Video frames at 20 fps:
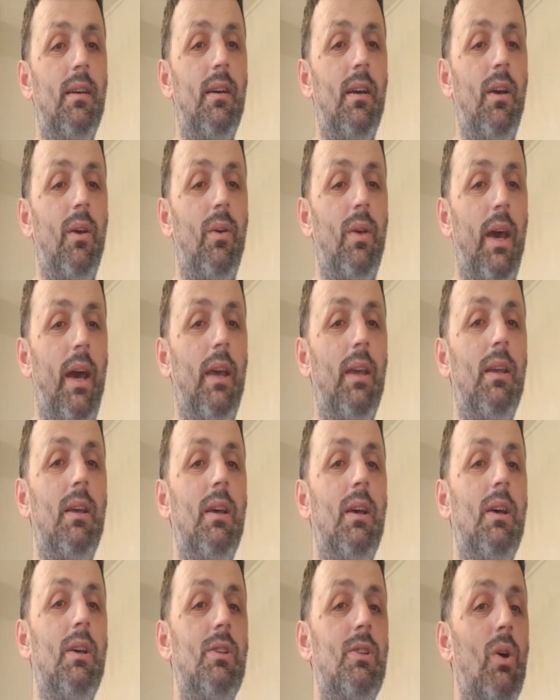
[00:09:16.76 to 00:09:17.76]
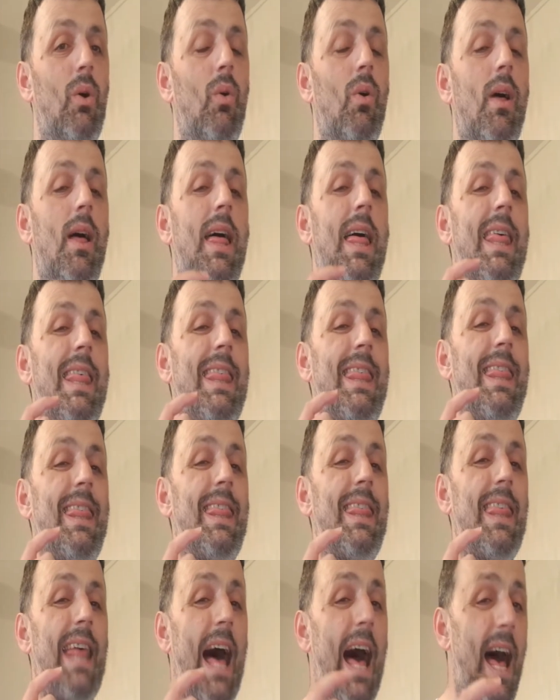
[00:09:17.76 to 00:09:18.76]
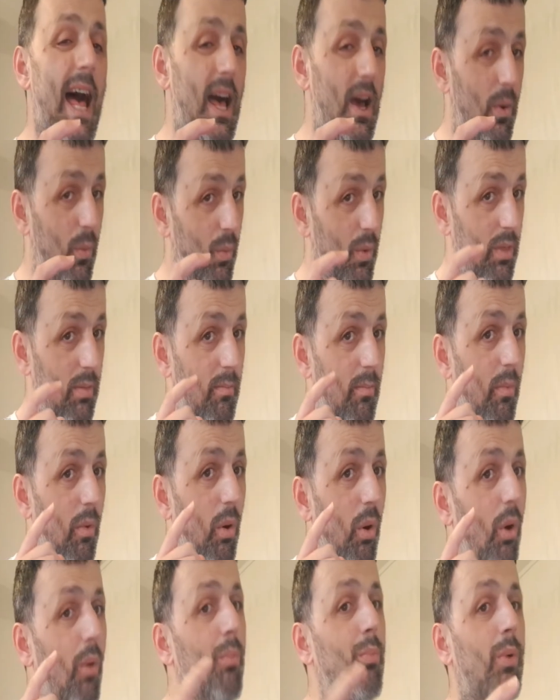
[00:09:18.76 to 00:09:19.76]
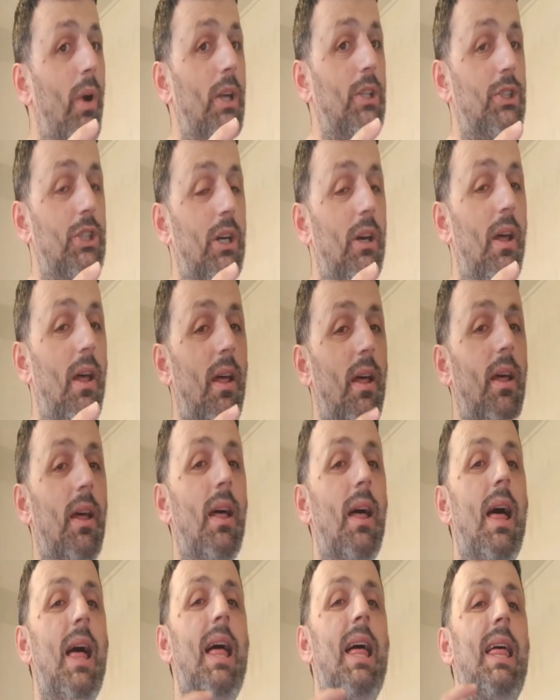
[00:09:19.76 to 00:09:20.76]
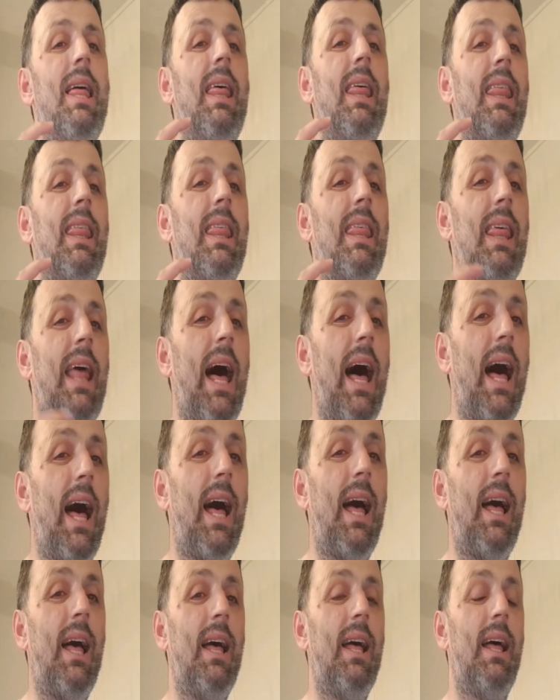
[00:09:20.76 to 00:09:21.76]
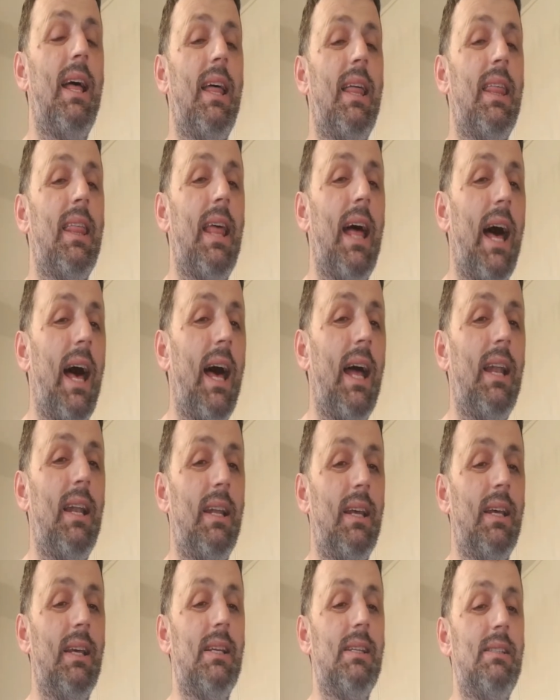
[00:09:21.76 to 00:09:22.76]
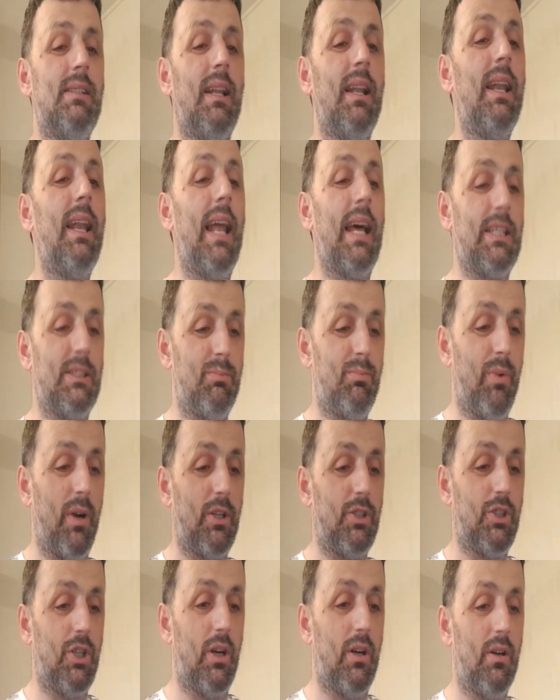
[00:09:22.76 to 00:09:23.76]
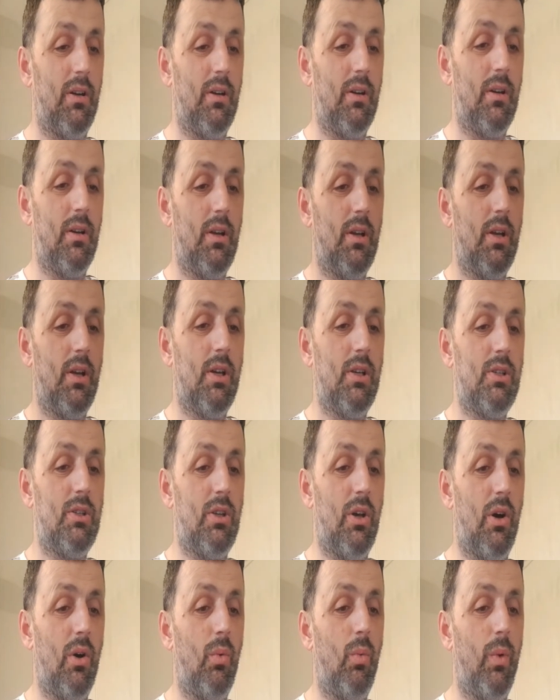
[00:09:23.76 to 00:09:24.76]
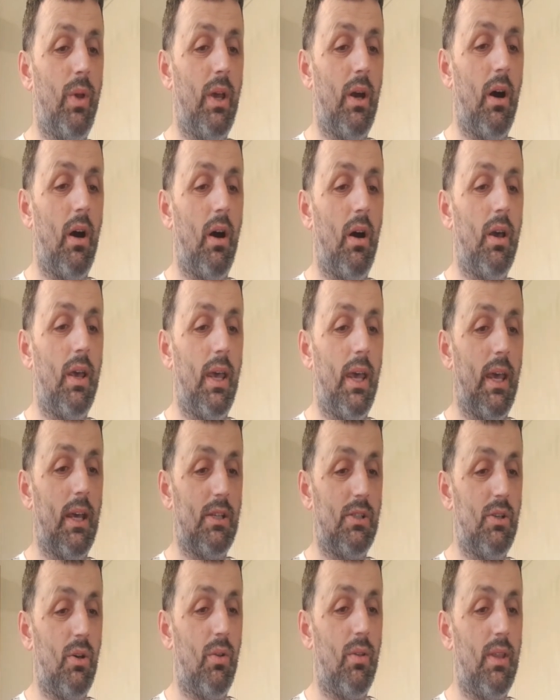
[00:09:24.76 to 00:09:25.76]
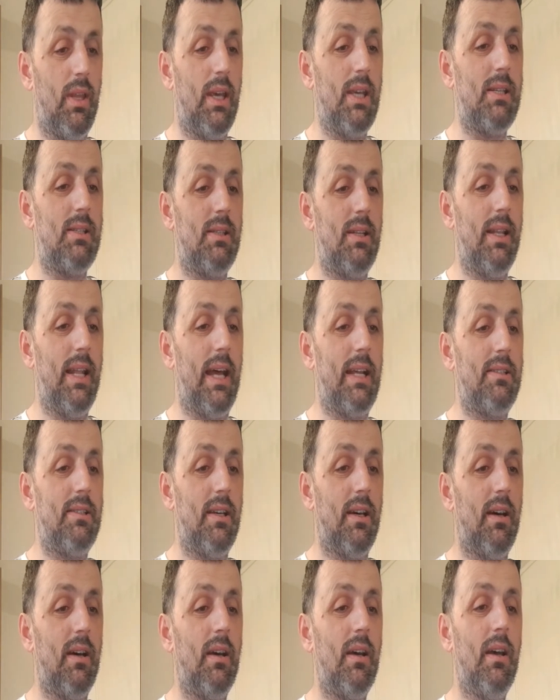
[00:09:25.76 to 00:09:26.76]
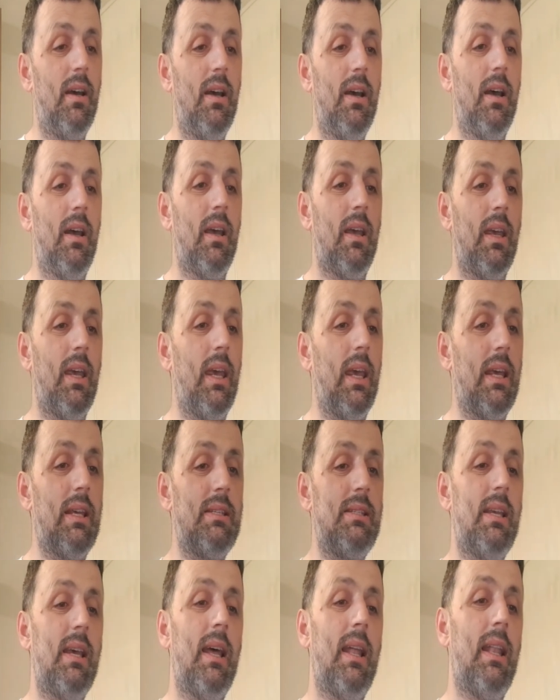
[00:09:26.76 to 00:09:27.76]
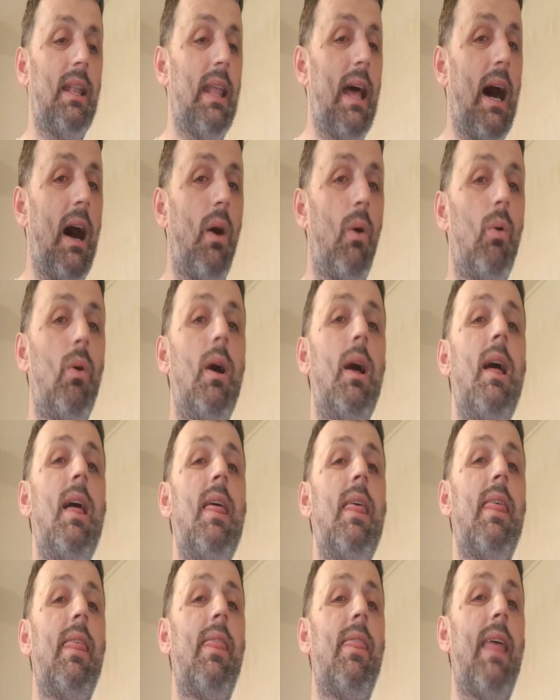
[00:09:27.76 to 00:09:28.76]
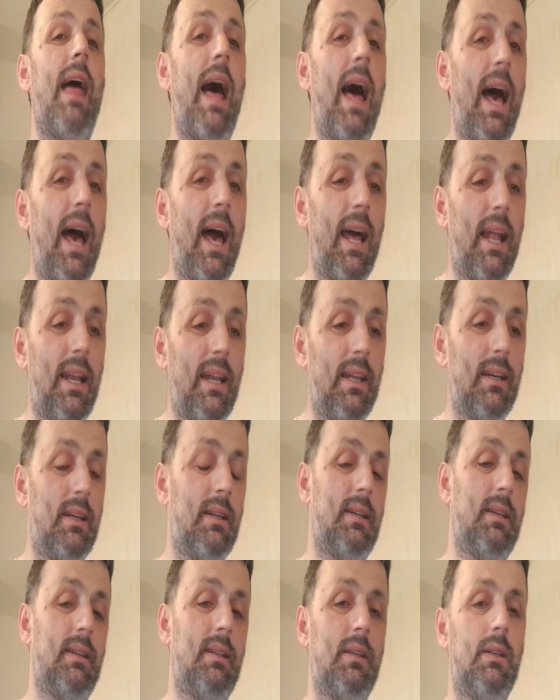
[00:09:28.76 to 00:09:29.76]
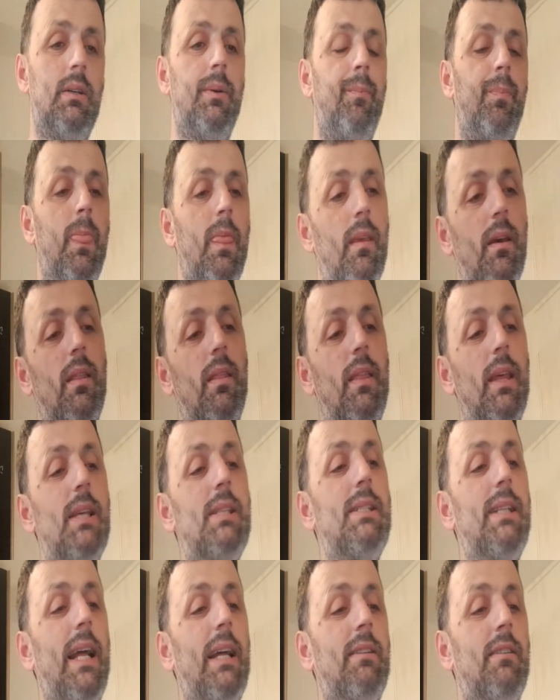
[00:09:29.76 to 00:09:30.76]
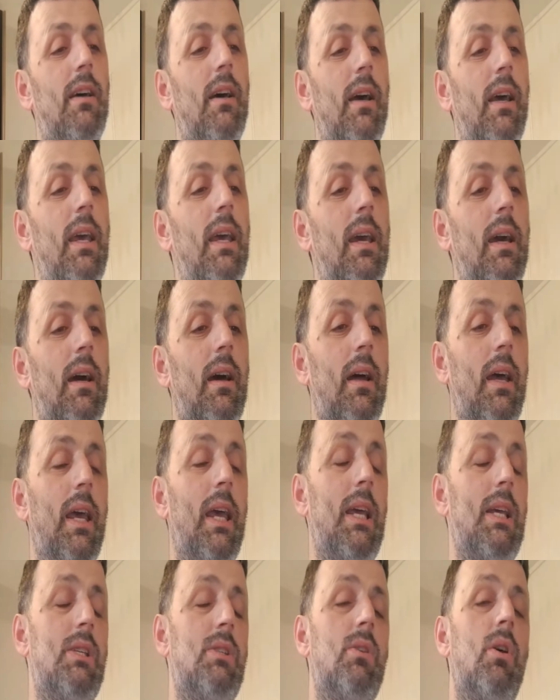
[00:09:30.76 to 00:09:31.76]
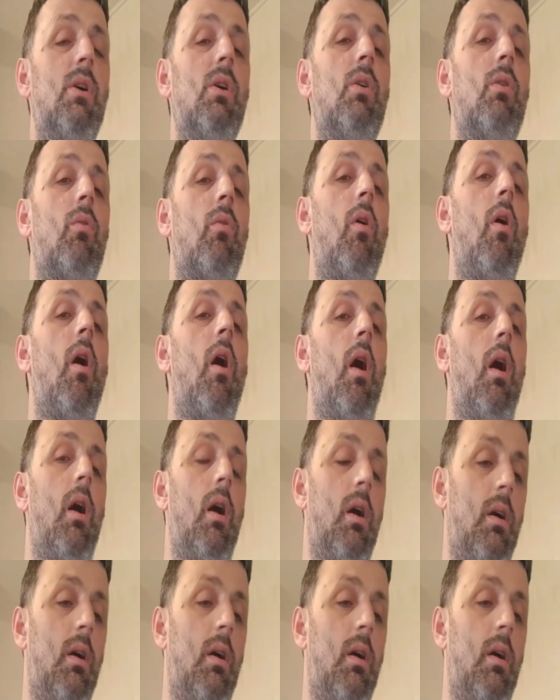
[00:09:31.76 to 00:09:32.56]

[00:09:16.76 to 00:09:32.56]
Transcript: Okay? So Tha with more pressure, Tha, that is less pressure. So we are here. So this letter is now Dal. This letter here is Ra.